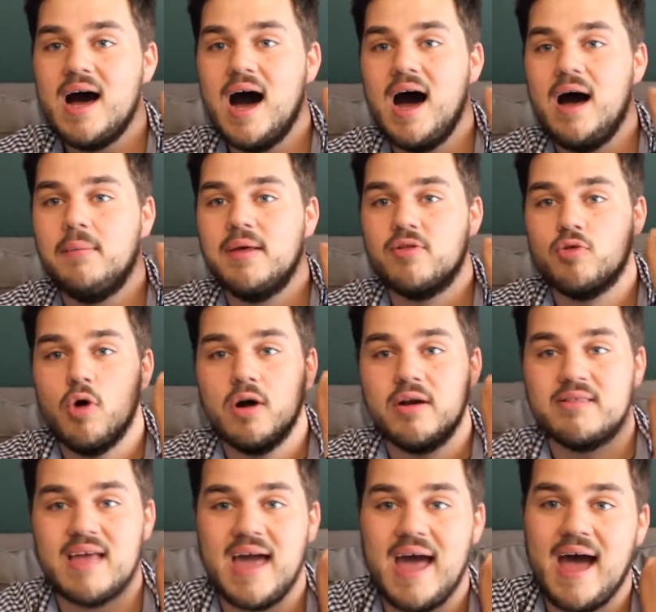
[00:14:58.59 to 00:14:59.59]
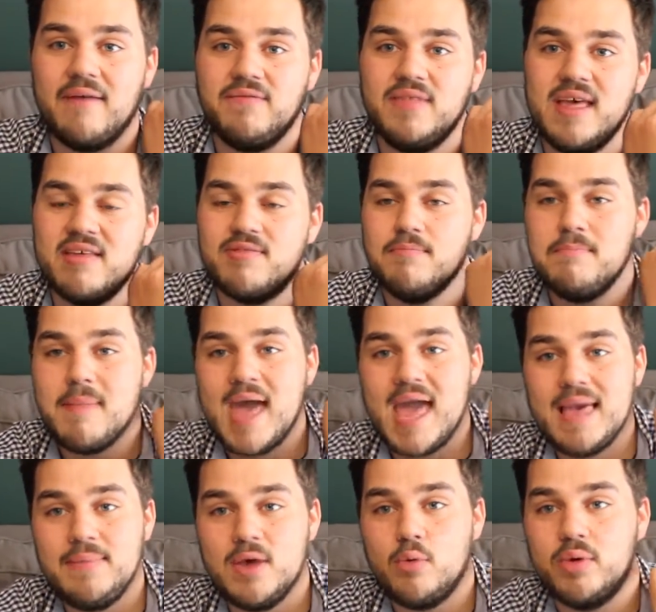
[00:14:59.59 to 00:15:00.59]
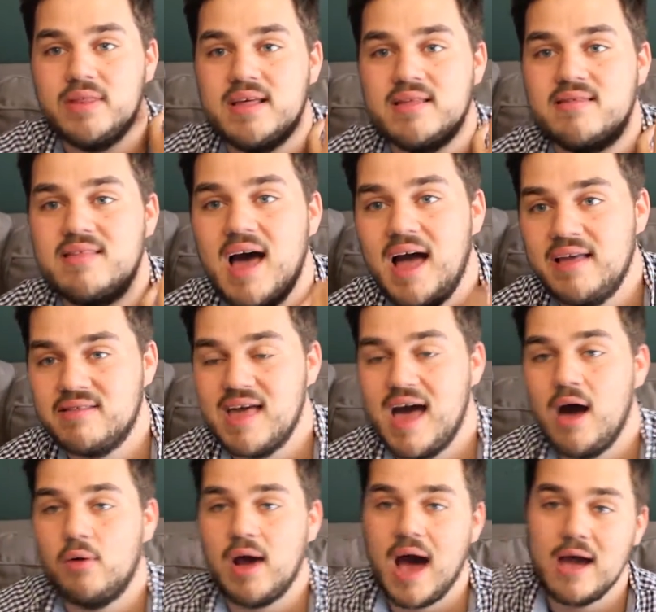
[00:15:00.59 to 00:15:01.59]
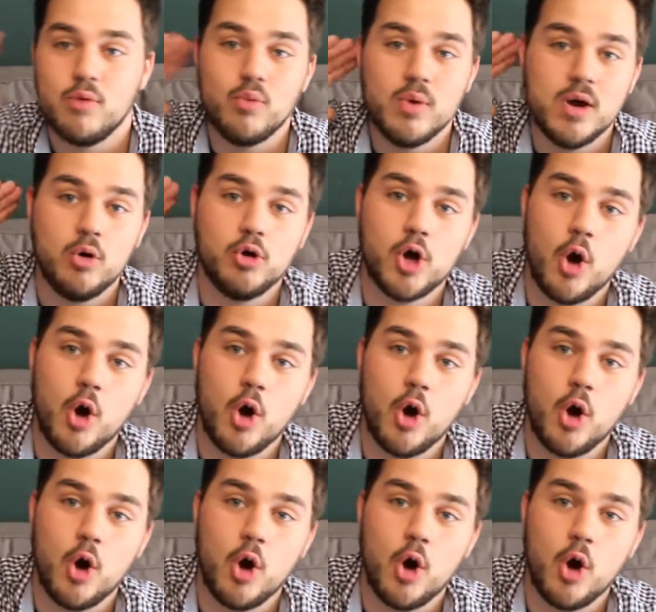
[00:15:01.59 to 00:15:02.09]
As long as I have this, maybe when this dies out, I will